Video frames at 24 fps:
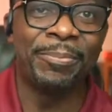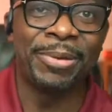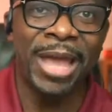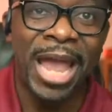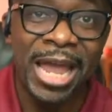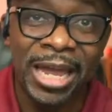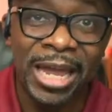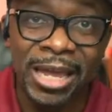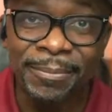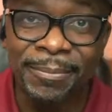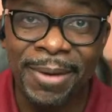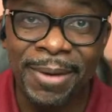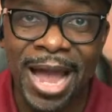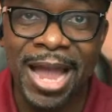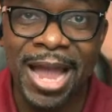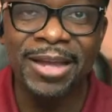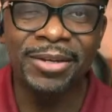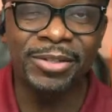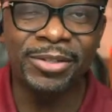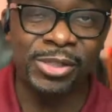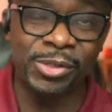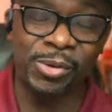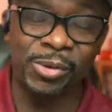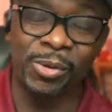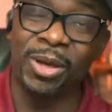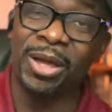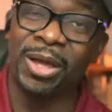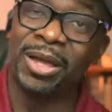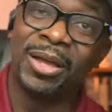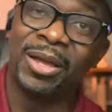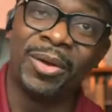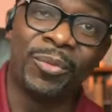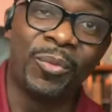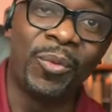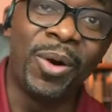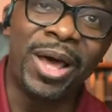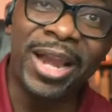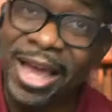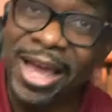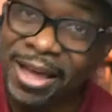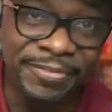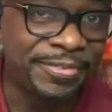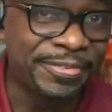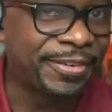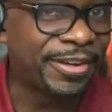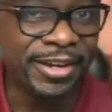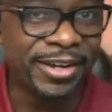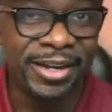you know, pagan Mike,
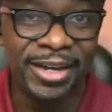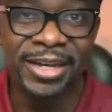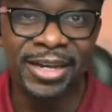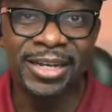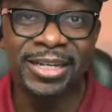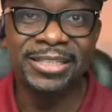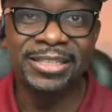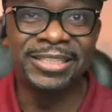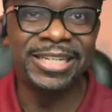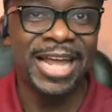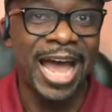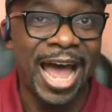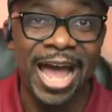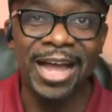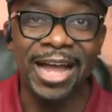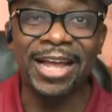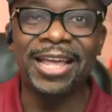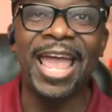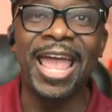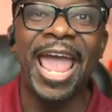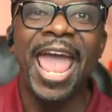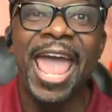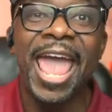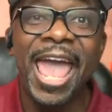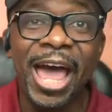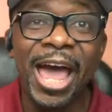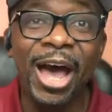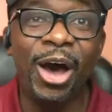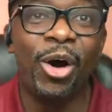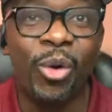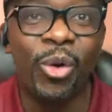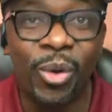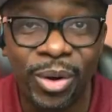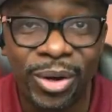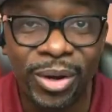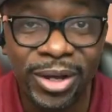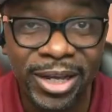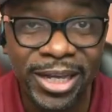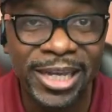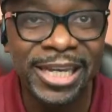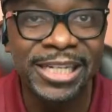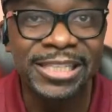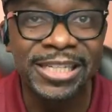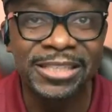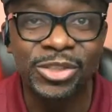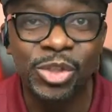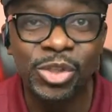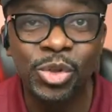whatever. Doc, hell
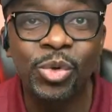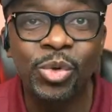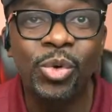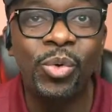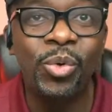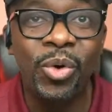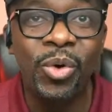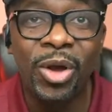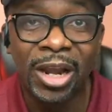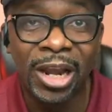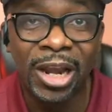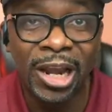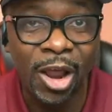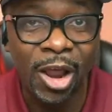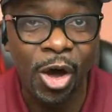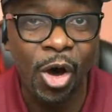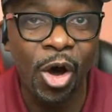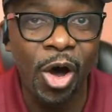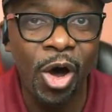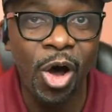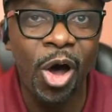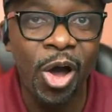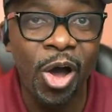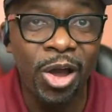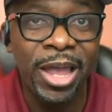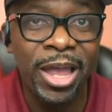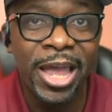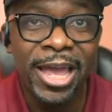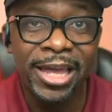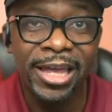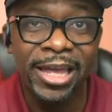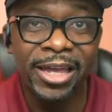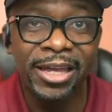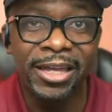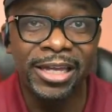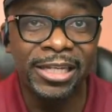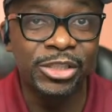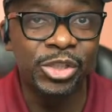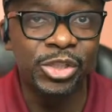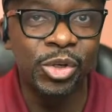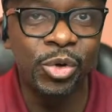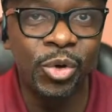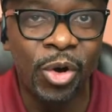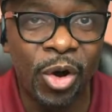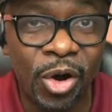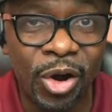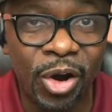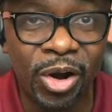is too long and
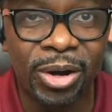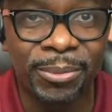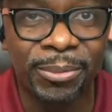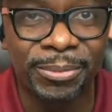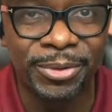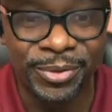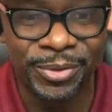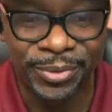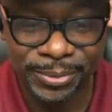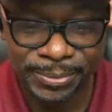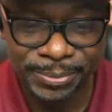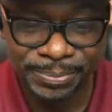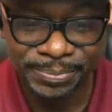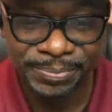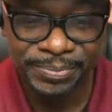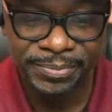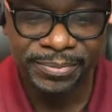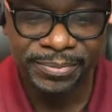too horrible.